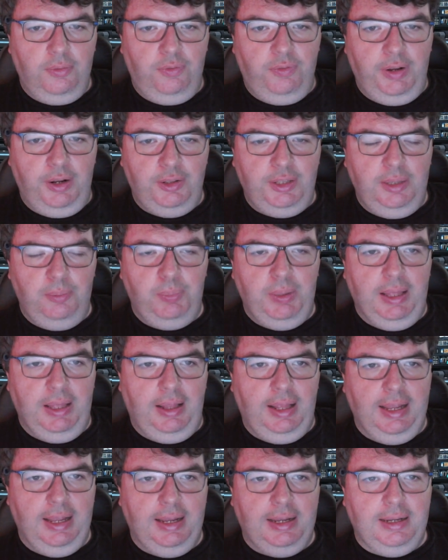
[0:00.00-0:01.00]
fairly bit
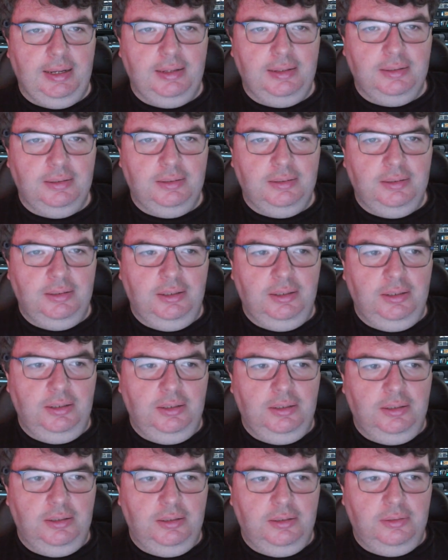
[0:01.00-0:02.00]
like
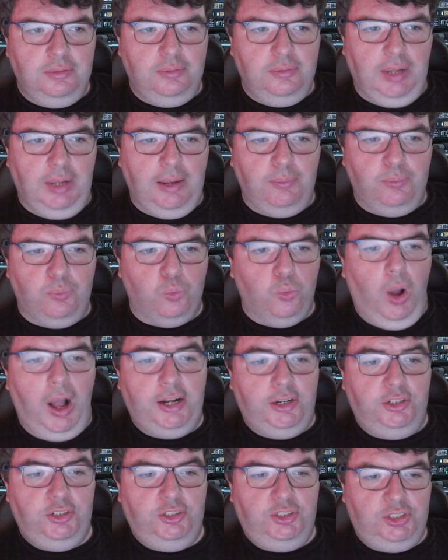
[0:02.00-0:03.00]
like
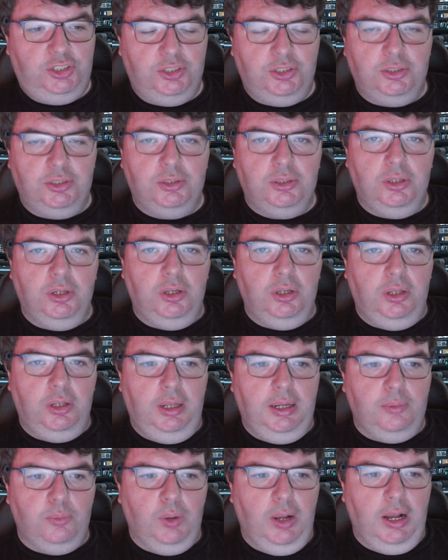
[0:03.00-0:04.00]
rockers.
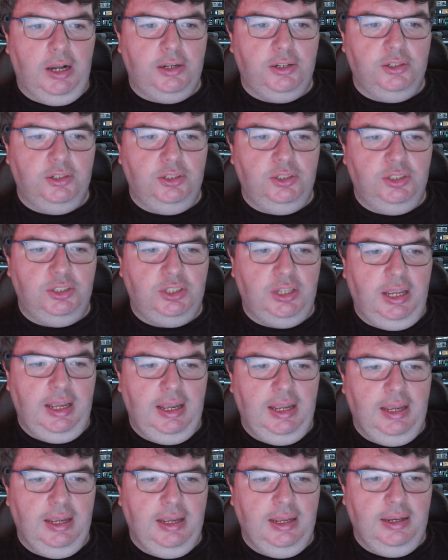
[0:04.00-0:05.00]
Like rockers
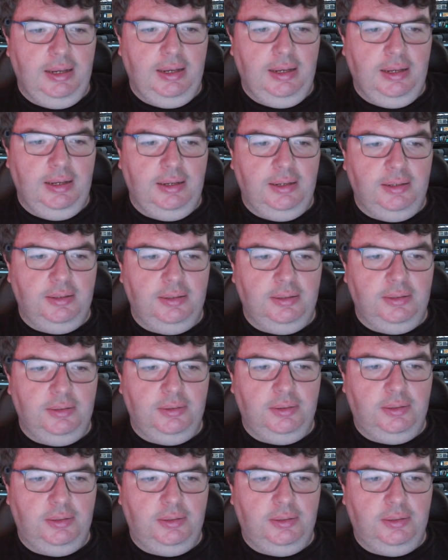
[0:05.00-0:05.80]
and